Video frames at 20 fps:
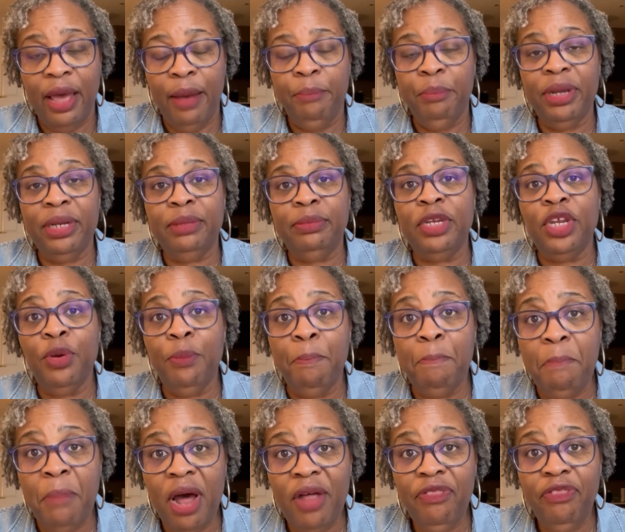but to
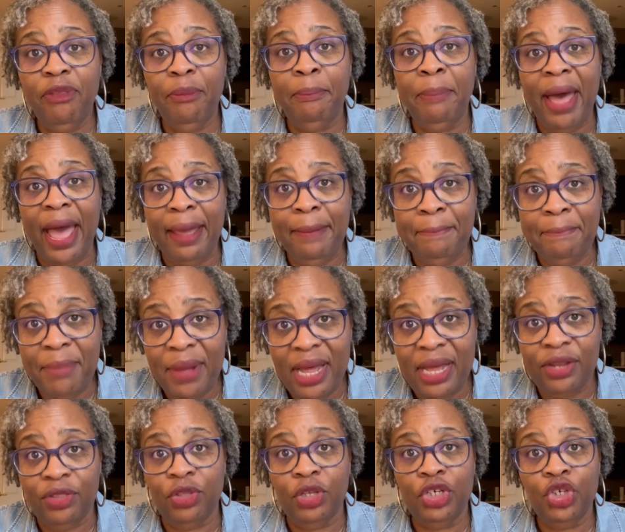month by
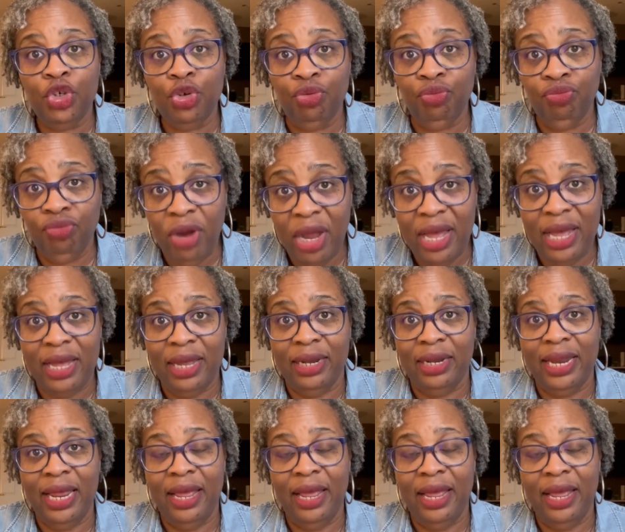month to run,